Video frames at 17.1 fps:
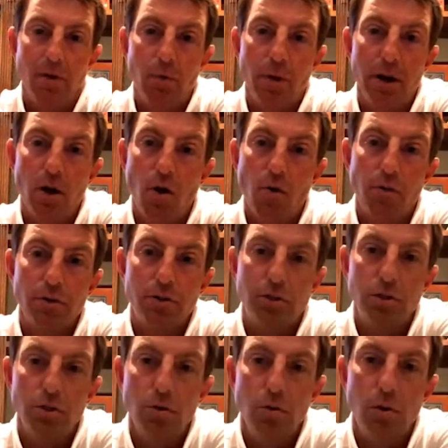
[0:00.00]
I went over
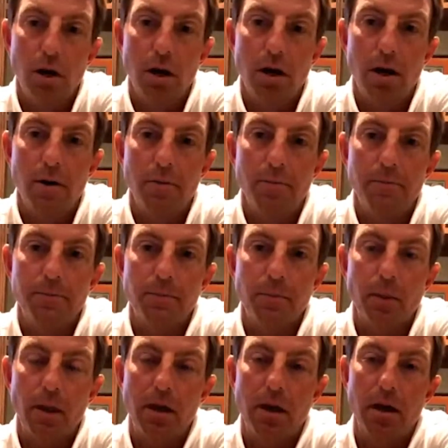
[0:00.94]
to
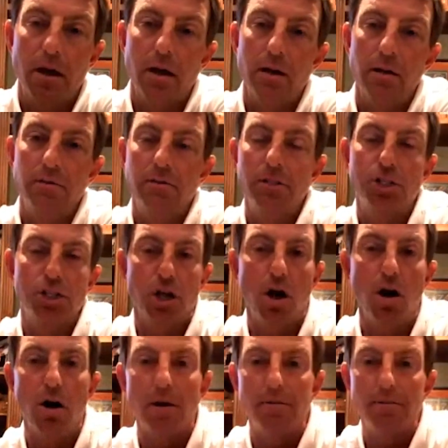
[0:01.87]

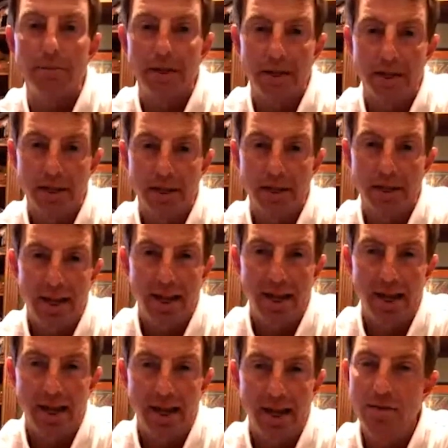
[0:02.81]
Deshaun,
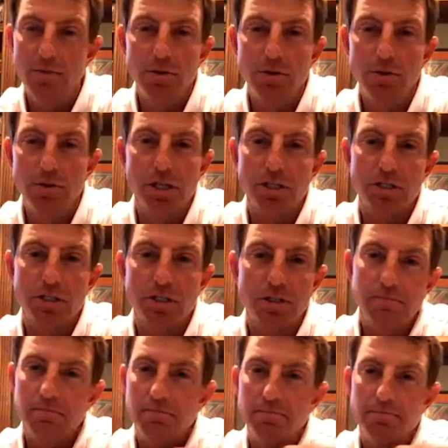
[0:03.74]
and he was just,
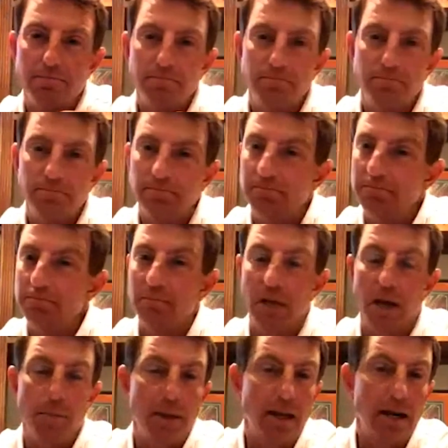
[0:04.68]

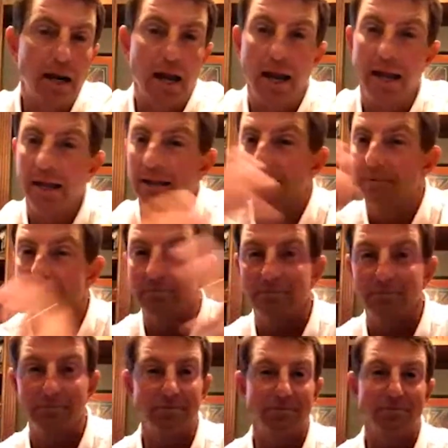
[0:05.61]
I mean, like
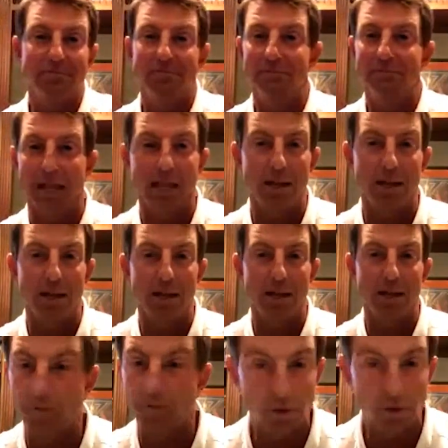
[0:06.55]
it was
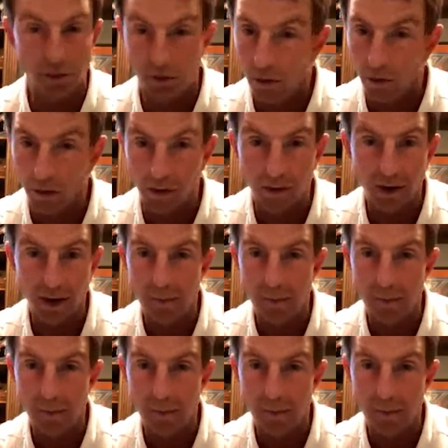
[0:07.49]
the first quarter.